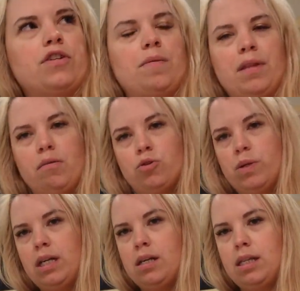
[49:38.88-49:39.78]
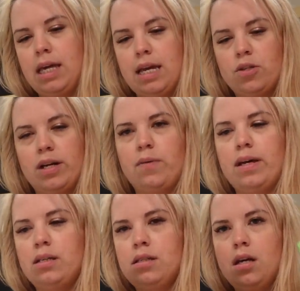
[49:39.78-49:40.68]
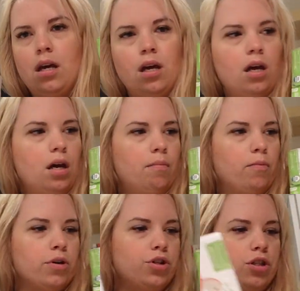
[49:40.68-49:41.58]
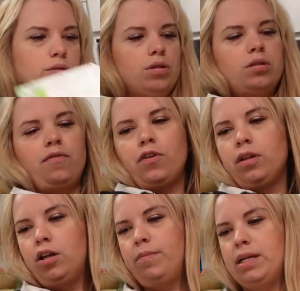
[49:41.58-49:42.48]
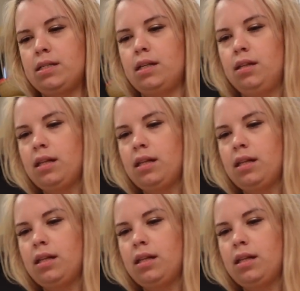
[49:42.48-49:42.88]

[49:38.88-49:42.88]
or something, which we needed the queso anyways. More juice for Little Miss